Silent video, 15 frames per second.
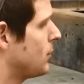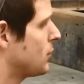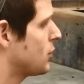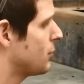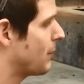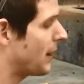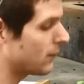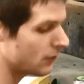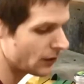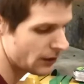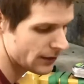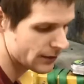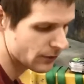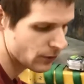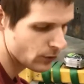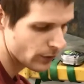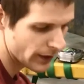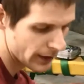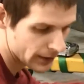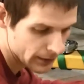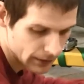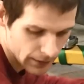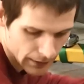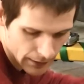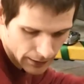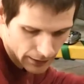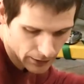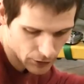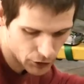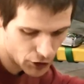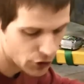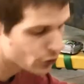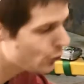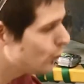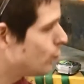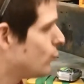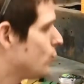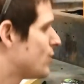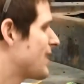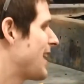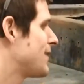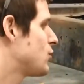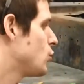bushing mount to clear through there. And you're going to use a